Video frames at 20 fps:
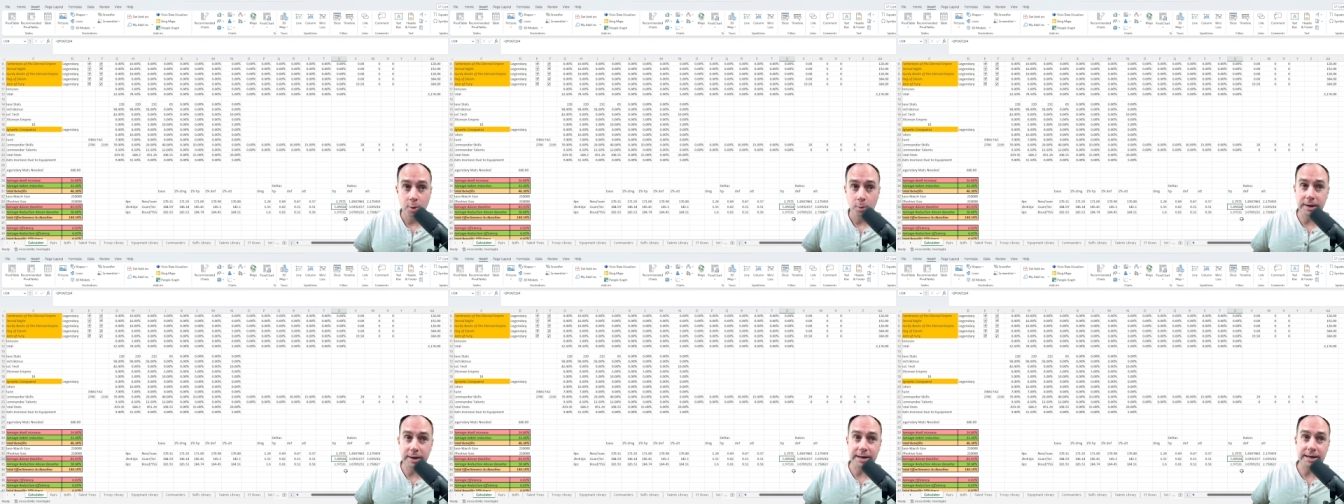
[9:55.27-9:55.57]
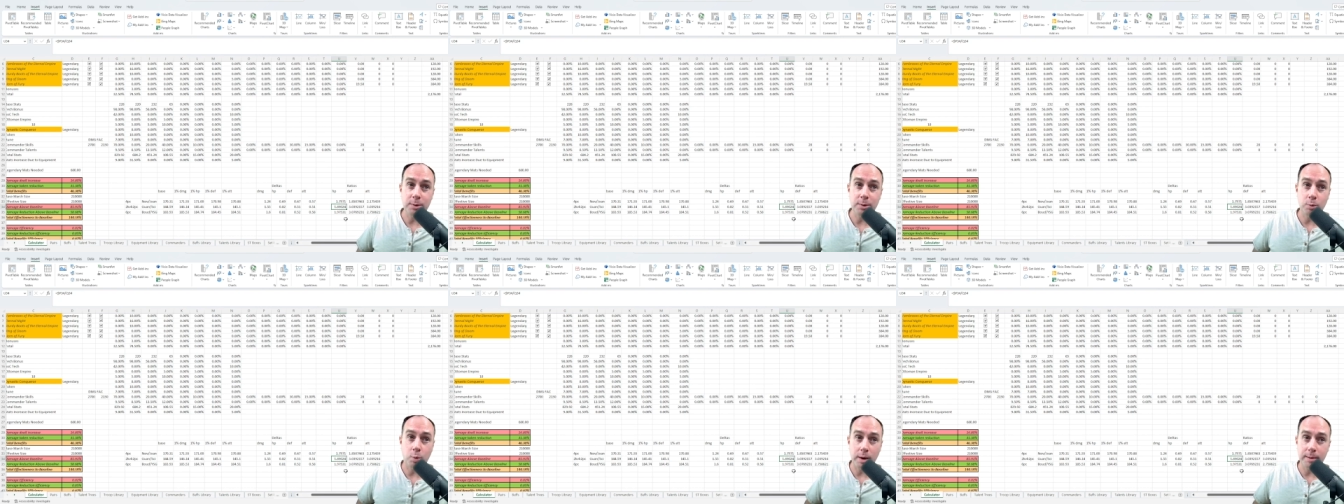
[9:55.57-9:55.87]
We
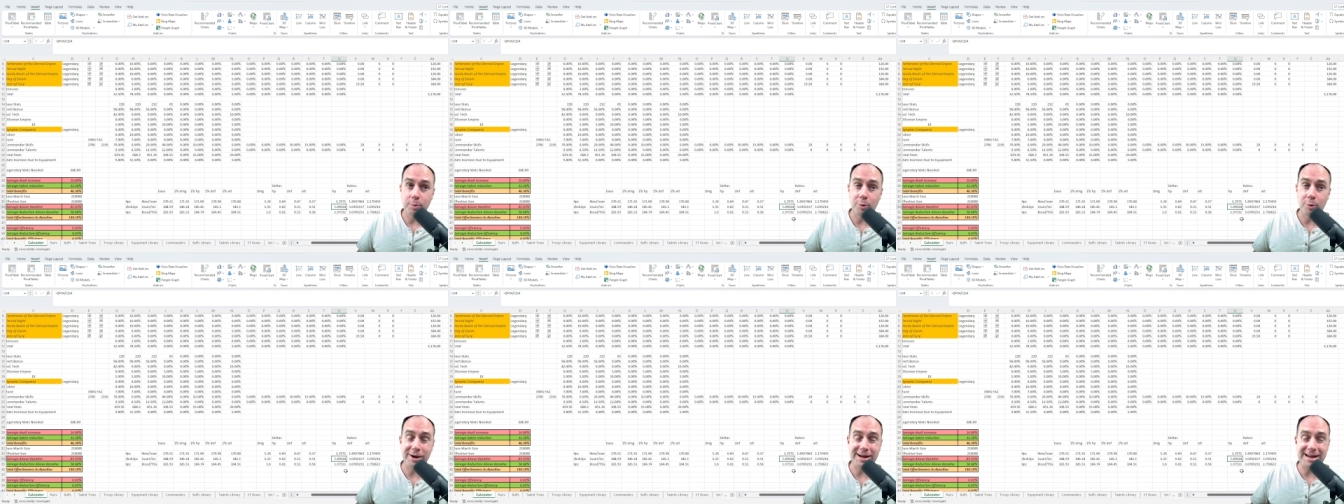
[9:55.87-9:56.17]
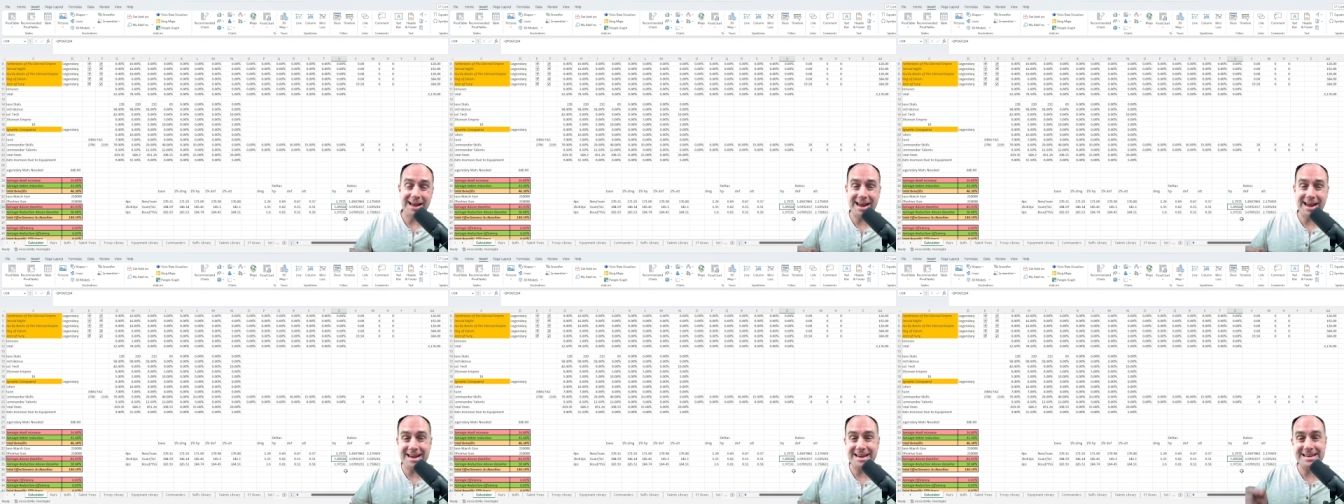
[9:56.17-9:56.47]
need
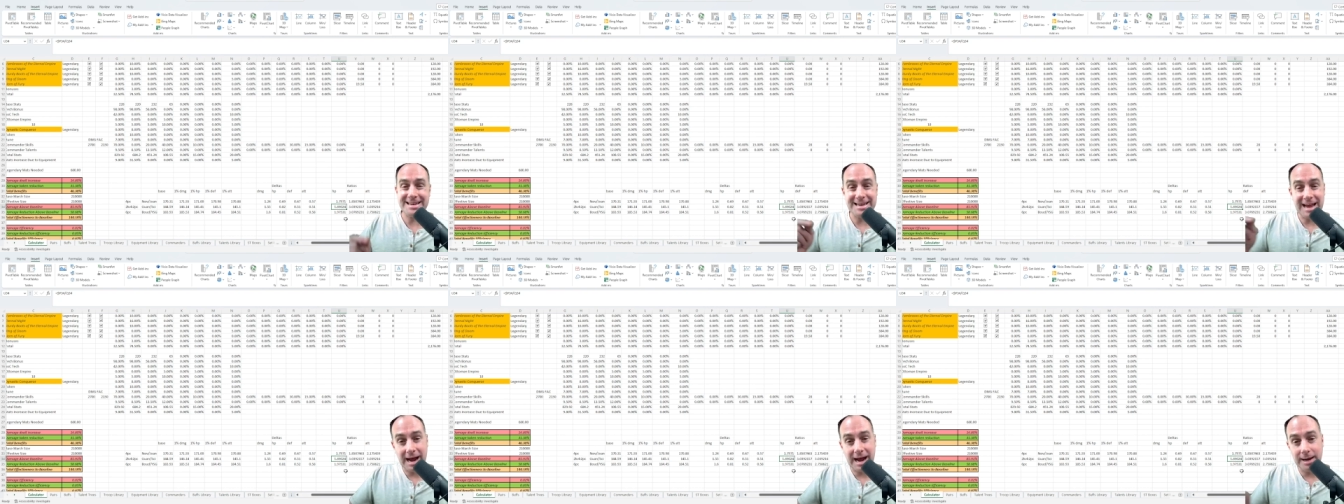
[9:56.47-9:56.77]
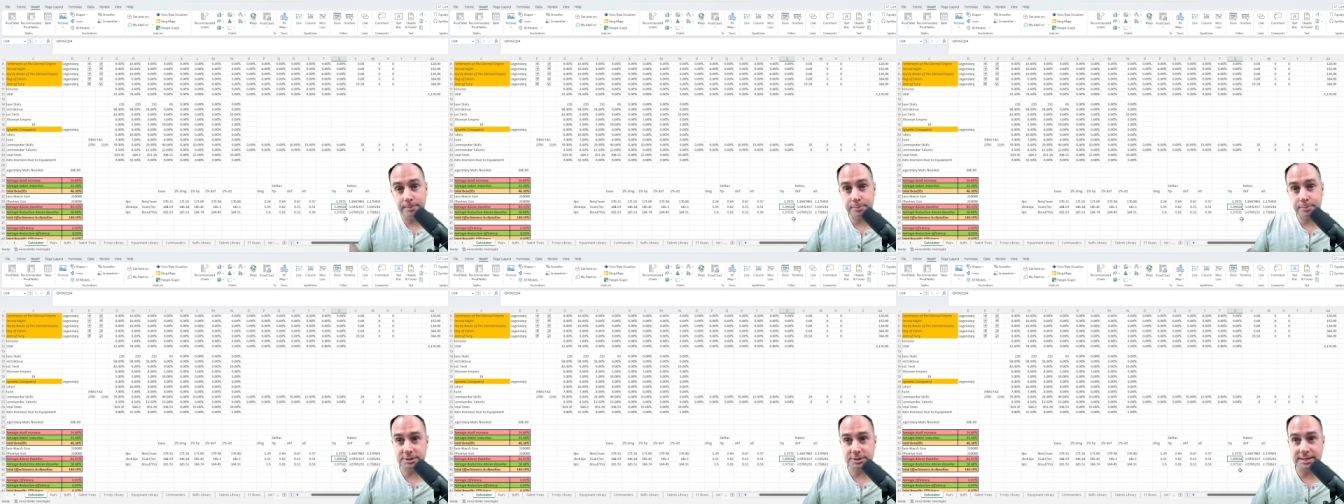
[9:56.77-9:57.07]

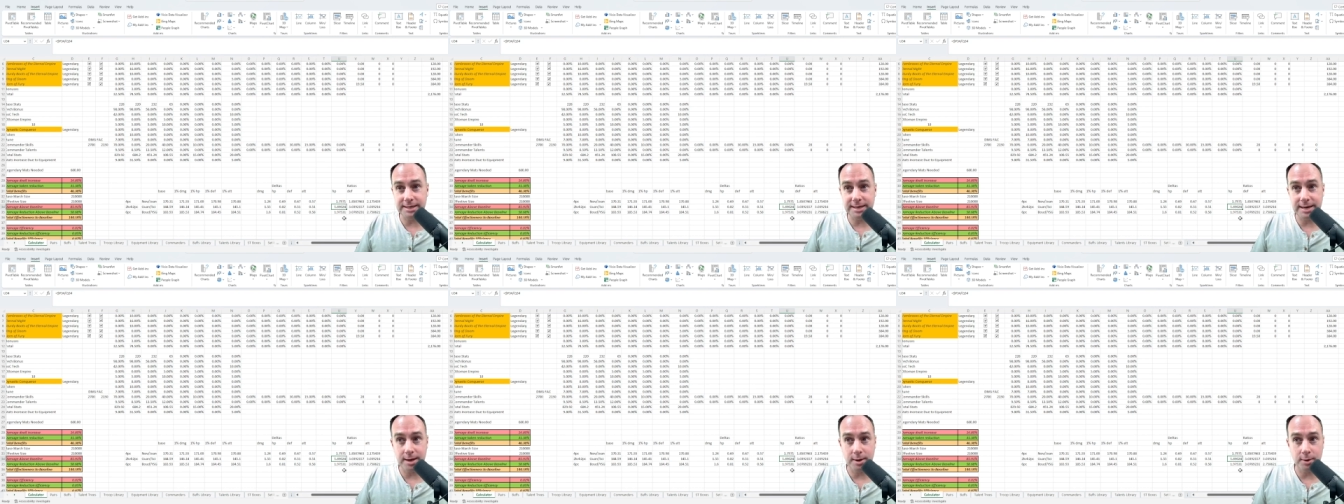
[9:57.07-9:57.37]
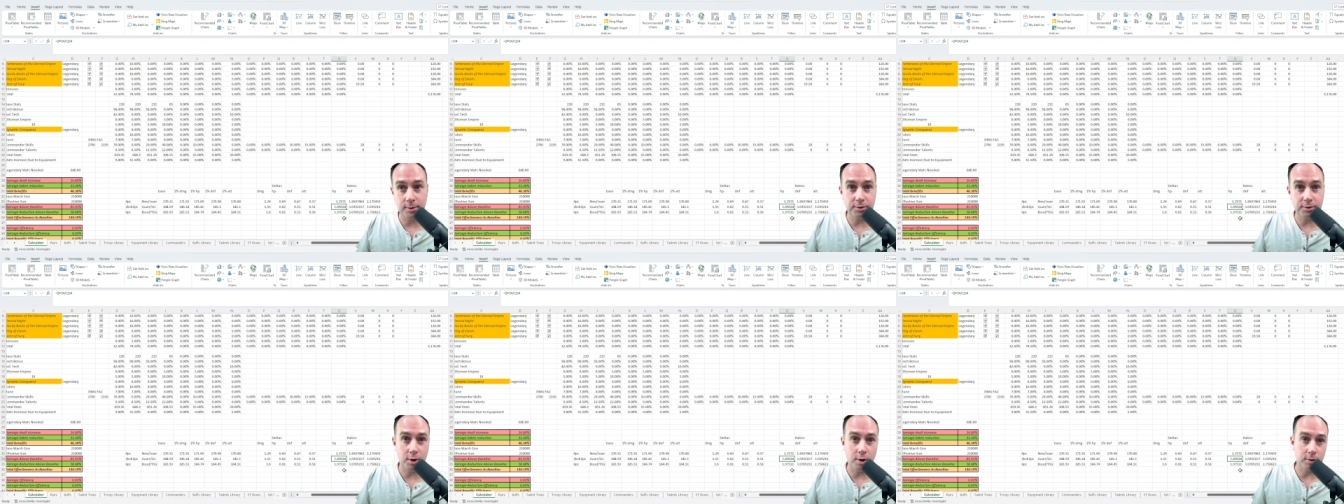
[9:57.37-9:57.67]
1.89%
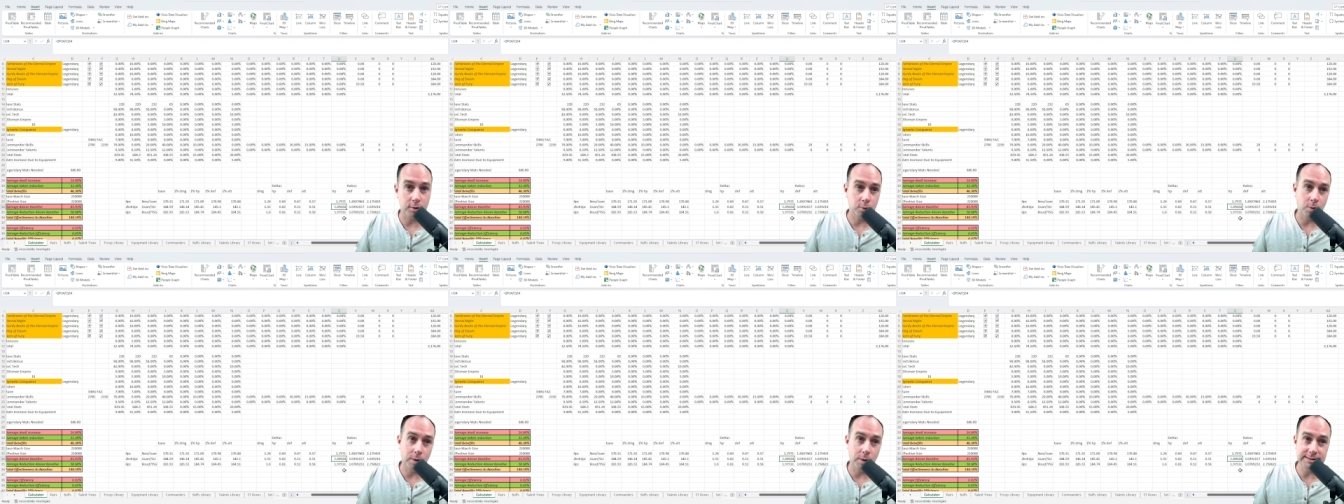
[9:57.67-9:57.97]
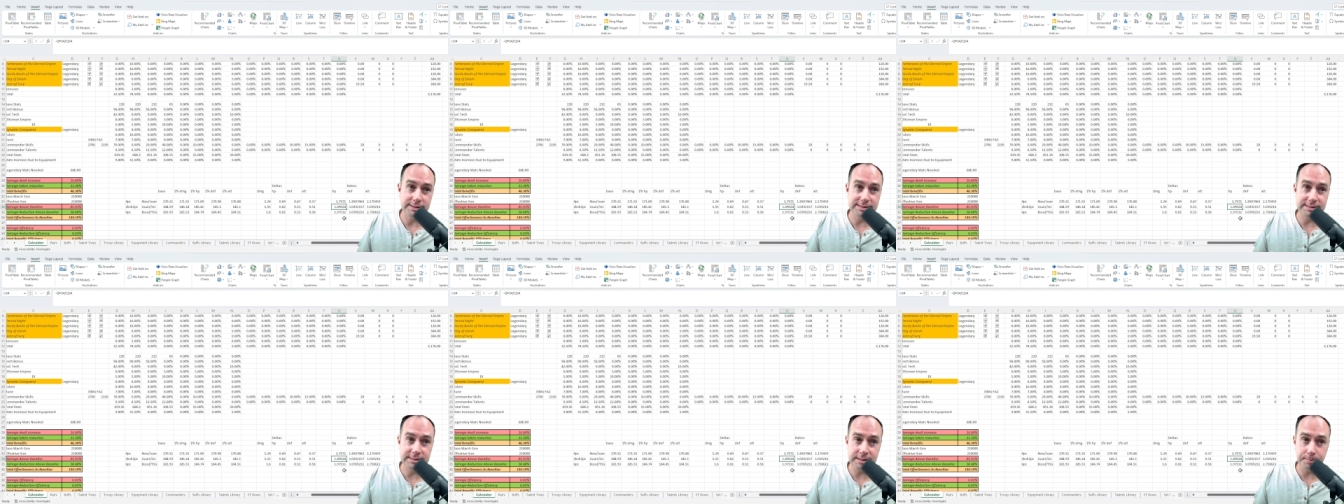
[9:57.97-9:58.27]
health on
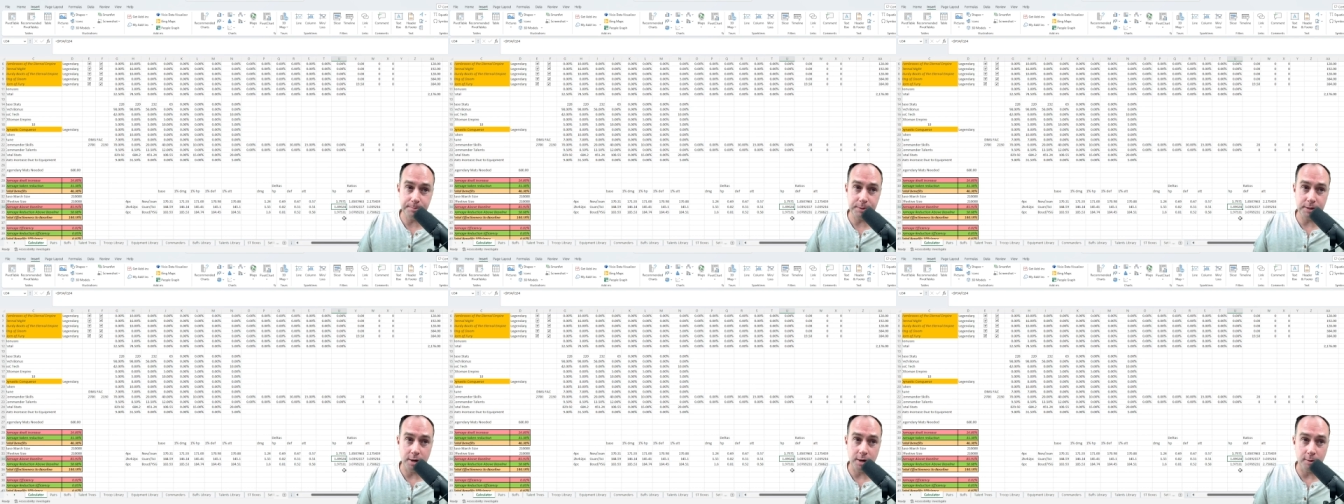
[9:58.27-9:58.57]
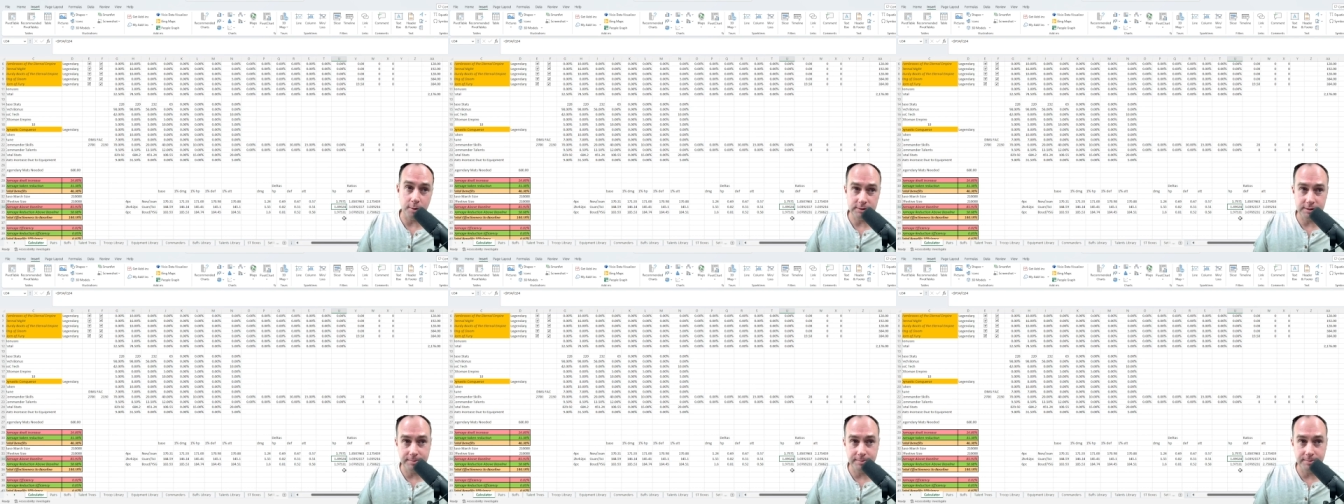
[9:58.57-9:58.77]
Guan Scipio